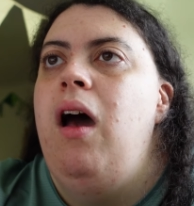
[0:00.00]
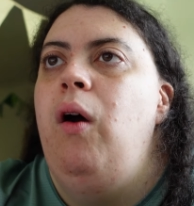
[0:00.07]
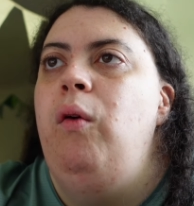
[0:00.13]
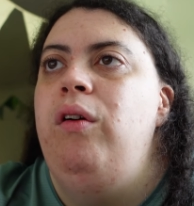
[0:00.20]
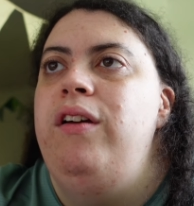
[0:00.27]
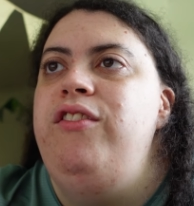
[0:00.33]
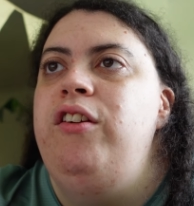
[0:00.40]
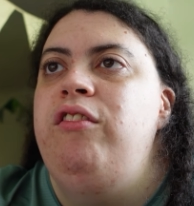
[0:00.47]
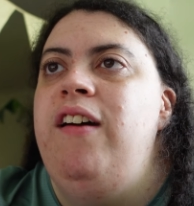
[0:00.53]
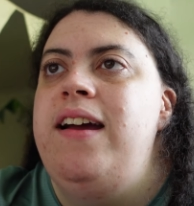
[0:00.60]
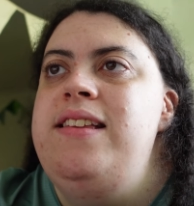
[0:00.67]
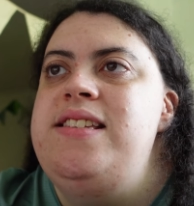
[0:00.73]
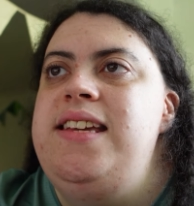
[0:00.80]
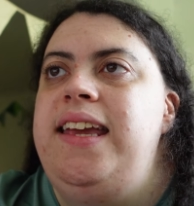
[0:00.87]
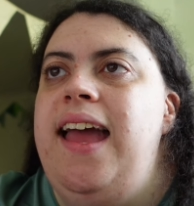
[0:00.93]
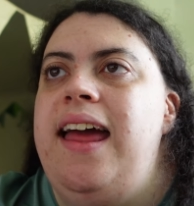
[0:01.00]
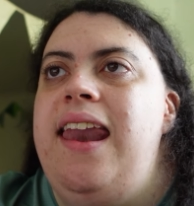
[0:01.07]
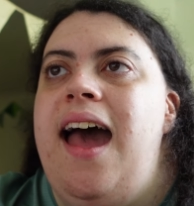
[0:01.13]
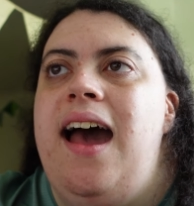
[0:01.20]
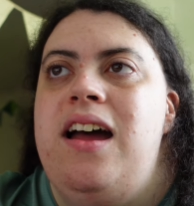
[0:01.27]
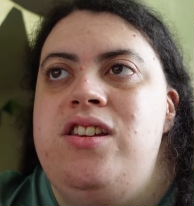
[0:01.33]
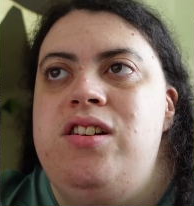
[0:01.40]
Or if you're writing an
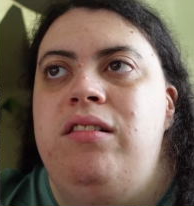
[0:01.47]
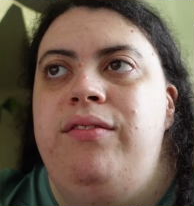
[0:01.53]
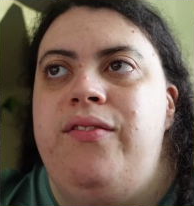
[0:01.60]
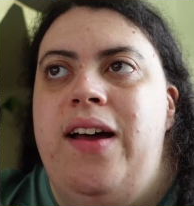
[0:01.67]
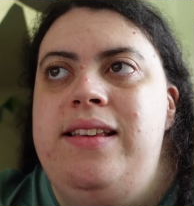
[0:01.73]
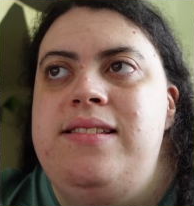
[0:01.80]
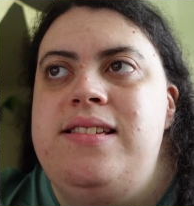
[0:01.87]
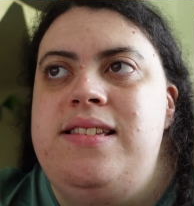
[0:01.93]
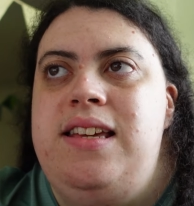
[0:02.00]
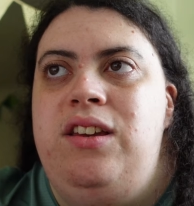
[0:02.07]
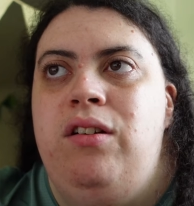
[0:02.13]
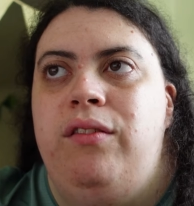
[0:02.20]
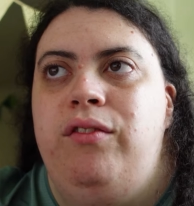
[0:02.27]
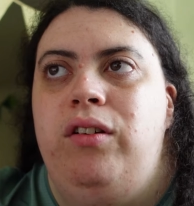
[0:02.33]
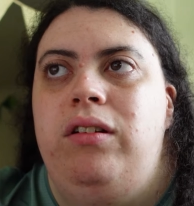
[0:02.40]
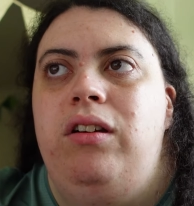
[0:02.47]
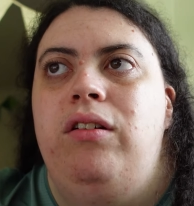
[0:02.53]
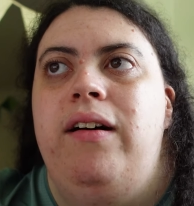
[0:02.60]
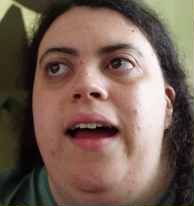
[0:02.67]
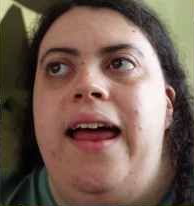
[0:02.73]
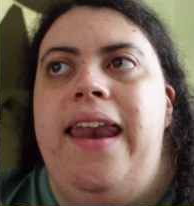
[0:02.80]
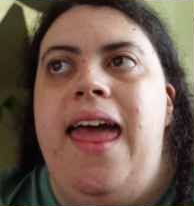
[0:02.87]
adult fantasy novel
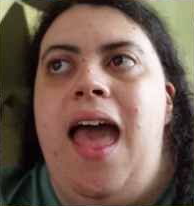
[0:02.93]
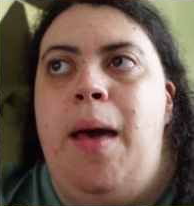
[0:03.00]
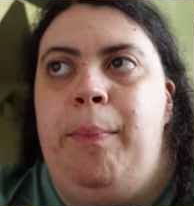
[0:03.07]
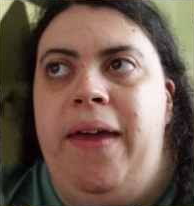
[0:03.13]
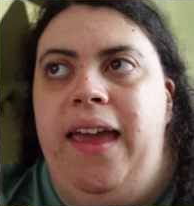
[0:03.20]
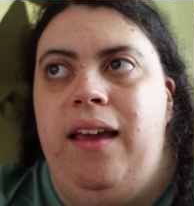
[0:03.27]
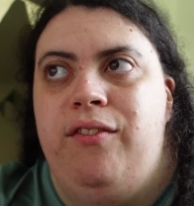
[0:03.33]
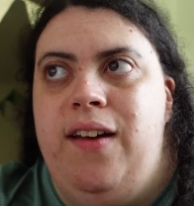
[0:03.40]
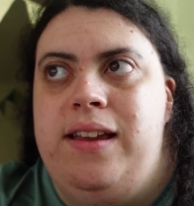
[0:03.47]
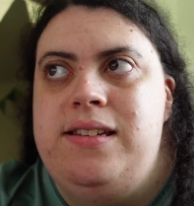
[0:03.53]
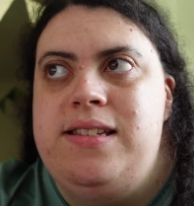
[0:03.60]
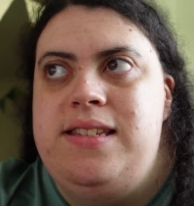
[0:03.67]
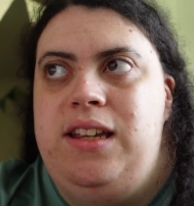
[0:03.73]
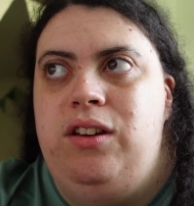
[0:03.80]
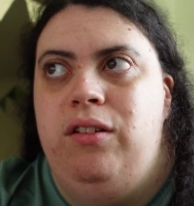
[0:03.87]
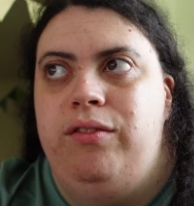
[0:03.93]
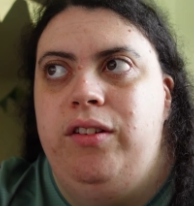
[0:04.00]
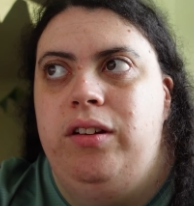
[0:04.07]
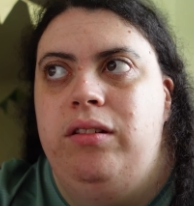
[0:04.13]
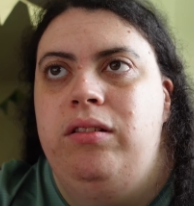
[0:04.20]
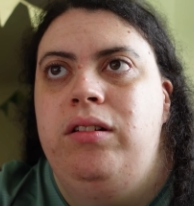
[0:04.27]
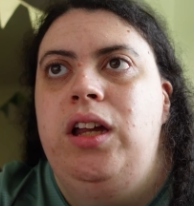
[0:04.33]
or an epic fantasy
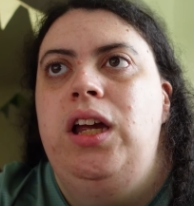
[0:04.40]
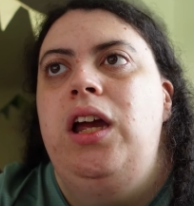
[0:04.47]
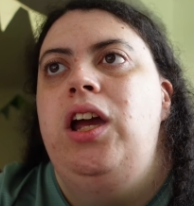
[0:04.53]
novel,